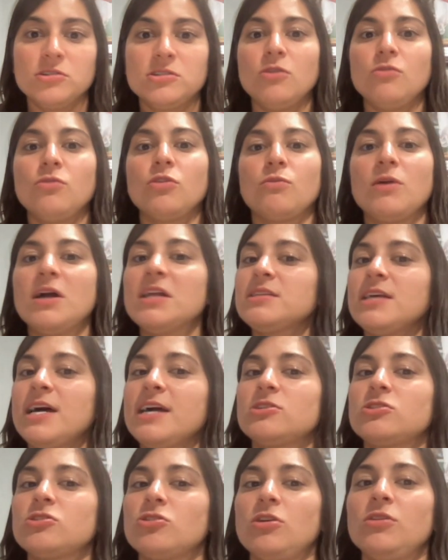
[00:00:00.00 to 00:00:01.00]
So the Red
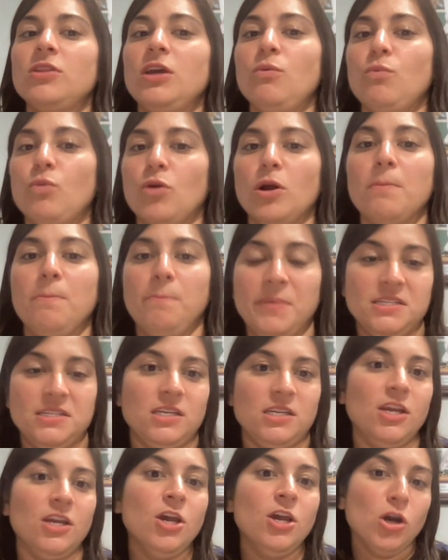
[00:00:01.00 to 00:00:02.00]
Sox certainly were
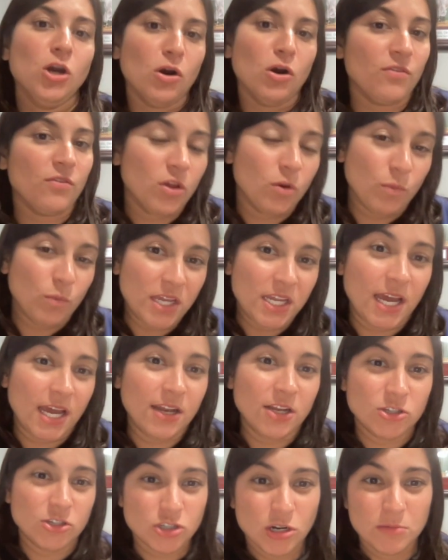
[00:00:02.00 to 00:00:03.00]
busy over the
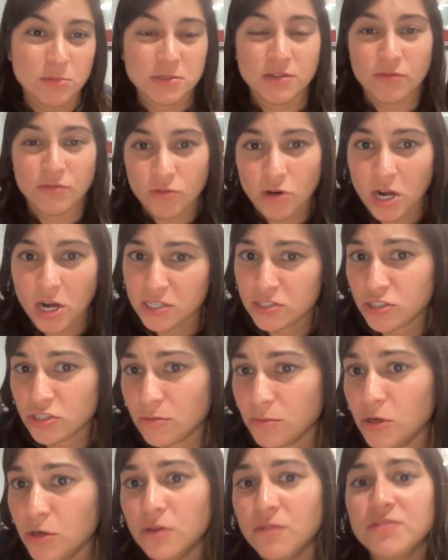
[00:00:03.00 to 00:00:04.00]
weekend in terms of
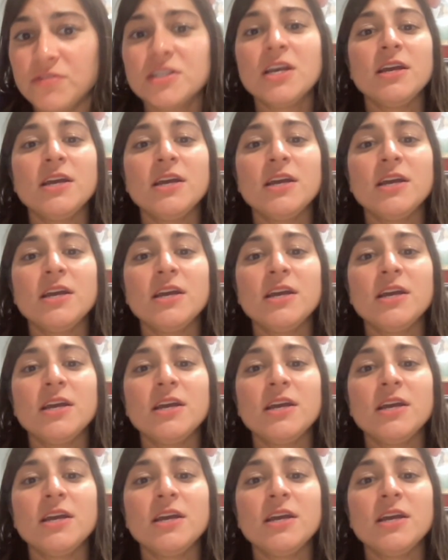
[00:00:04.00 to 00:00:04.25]
roster moves,